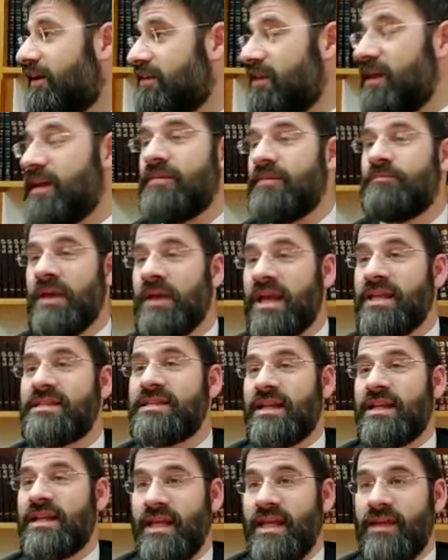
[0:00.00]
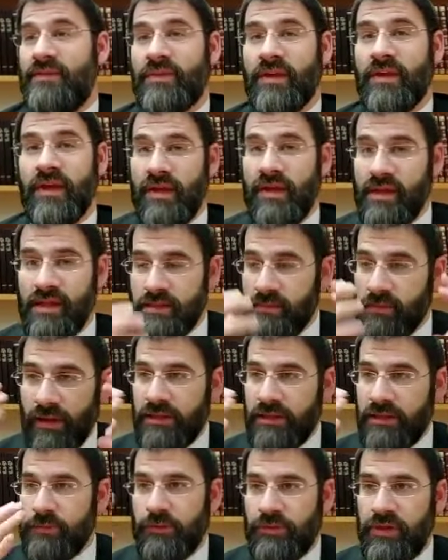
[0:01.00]
That basically, there's
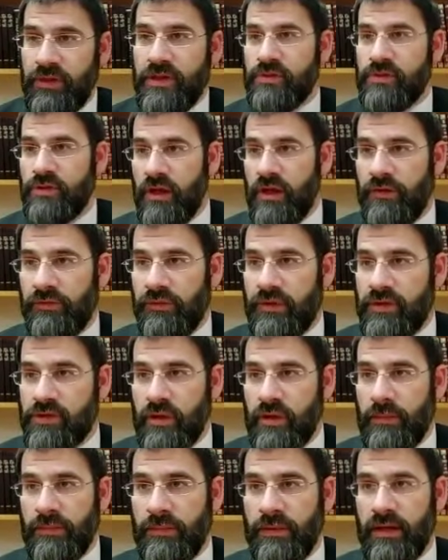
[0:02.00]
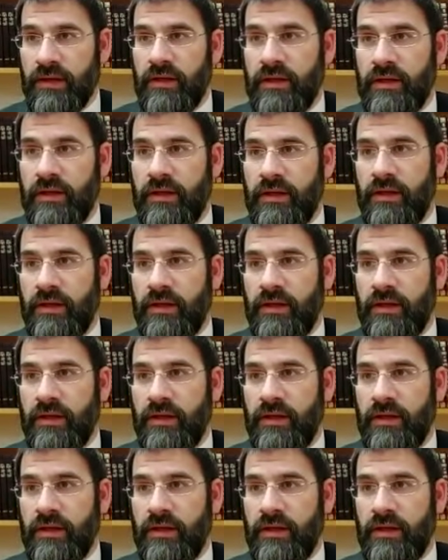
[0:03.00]
multiple things you learn from this Ramban.